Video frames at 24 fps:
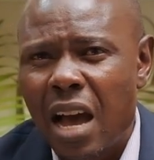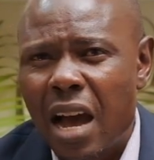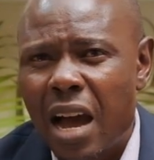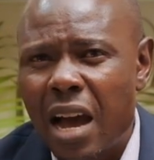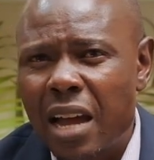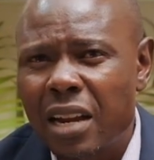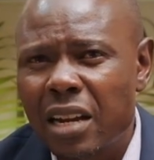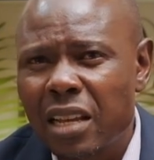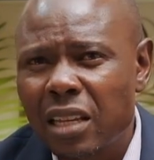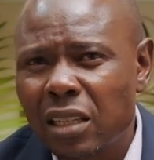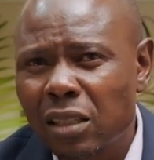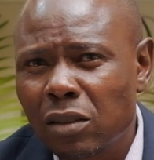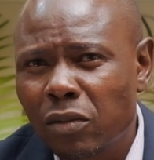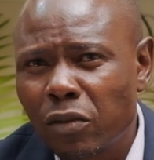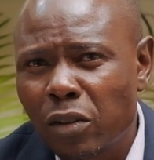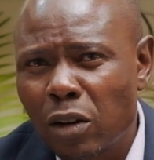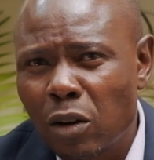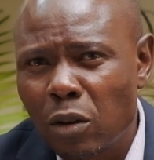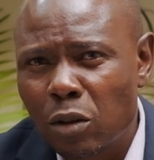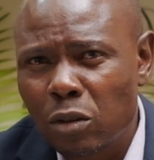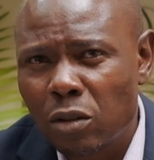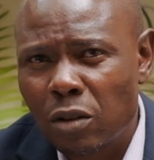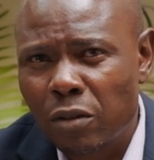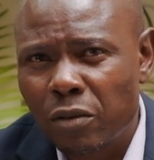and his
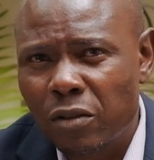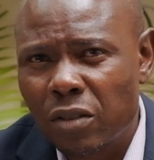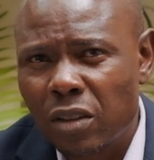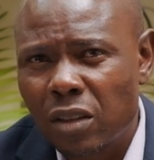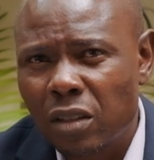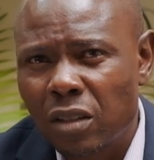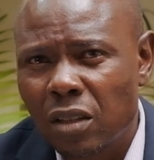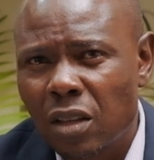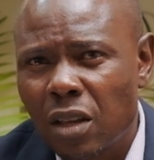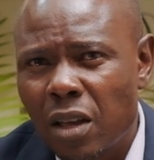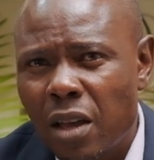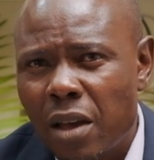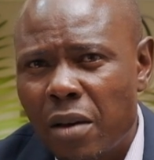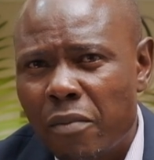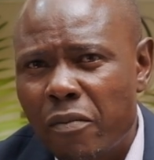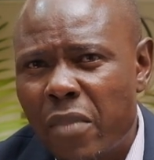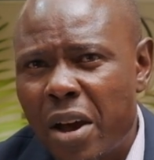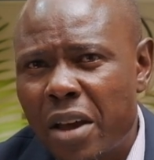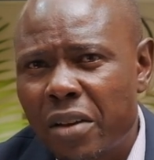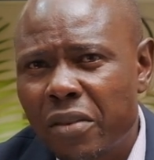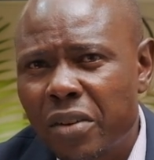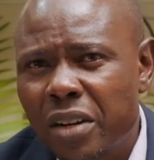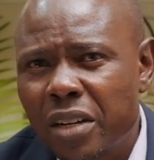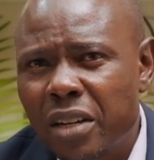philosophies,
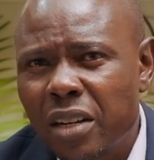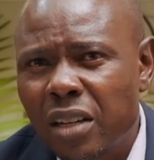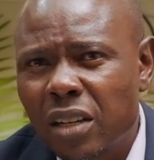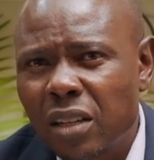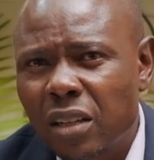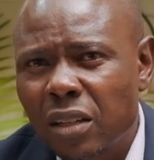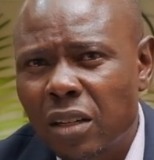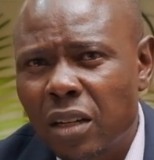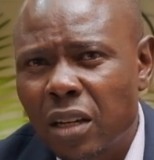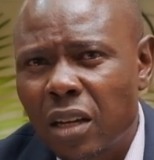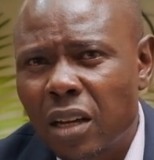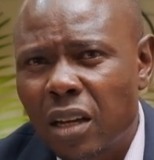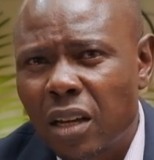by reading